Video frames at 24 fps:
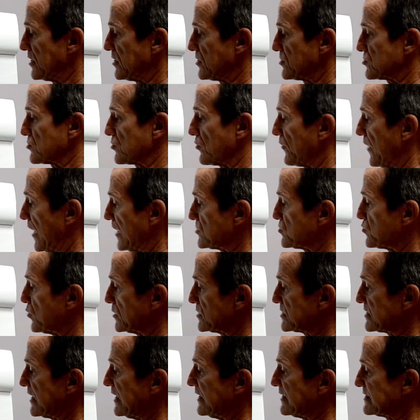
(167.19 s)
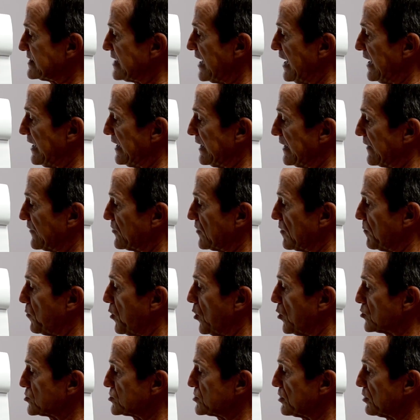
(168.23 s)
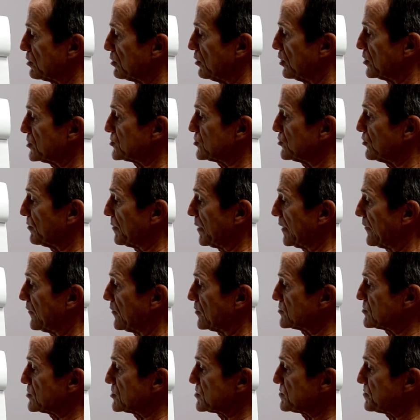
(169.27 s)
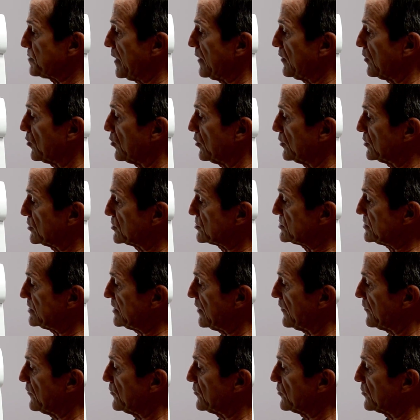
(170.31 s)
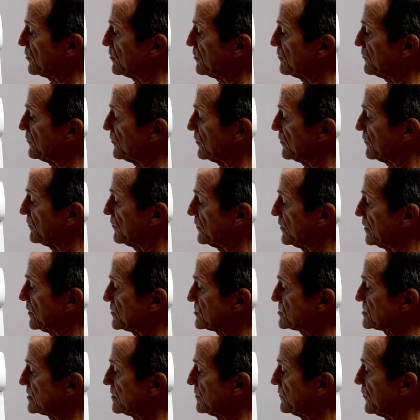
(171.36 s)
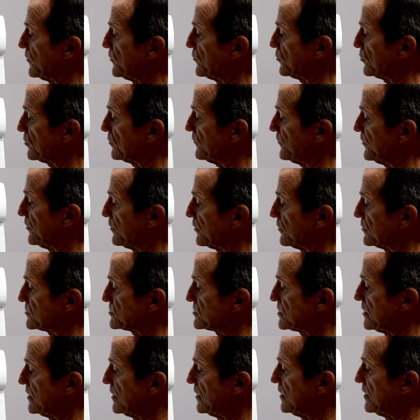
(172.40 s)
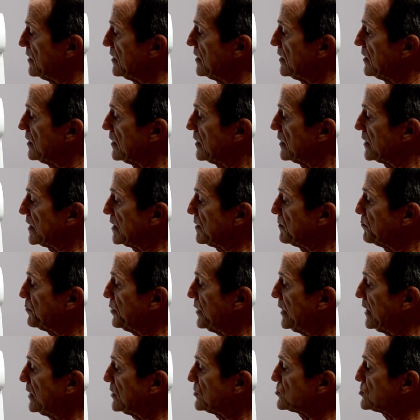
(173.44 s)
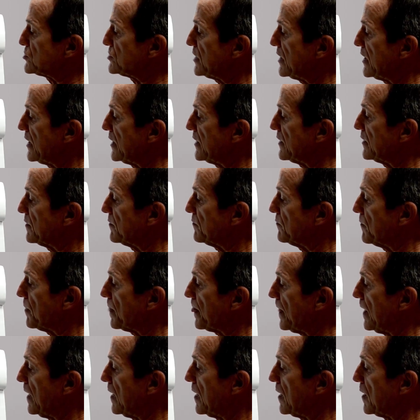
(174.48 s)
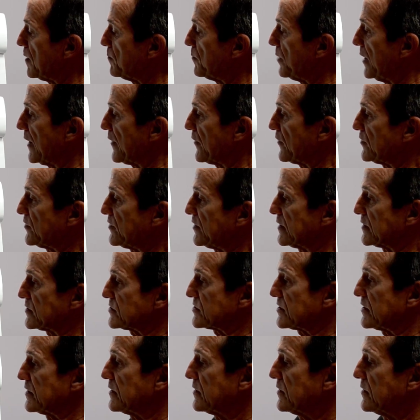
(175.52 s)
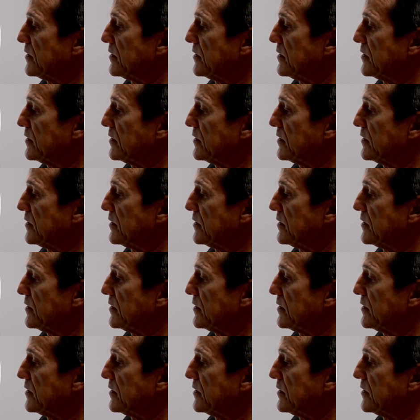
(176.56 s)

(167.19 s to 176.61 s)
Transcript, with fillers: So that's what's containing it, the posterior longitudinal ligament. There's the spinal cord. You can see how the nerve, is, the nerve here is uh, impinged on uh, by the disc.